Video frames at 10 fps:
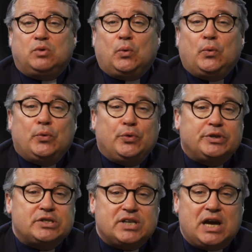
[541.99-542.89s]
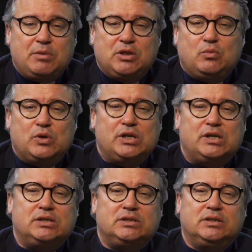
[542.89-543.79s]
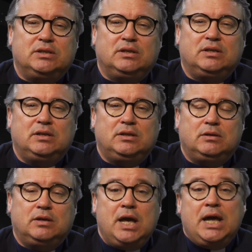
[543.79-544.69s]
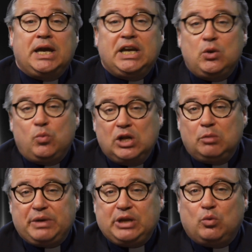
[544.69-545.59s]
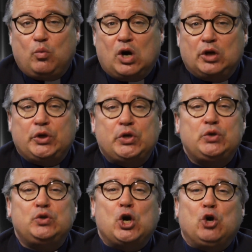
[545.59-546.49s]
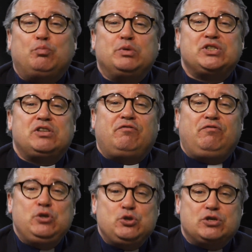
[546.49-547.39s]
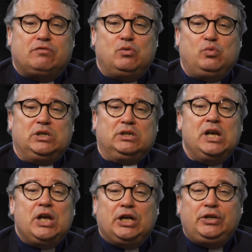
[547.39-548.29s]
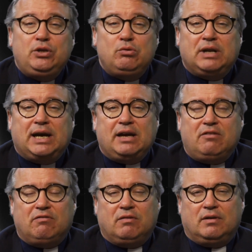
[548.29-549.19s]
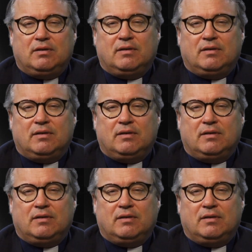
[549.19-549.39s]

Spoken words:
him all the time in the world. He will be the one who opens the future for Will, a new life.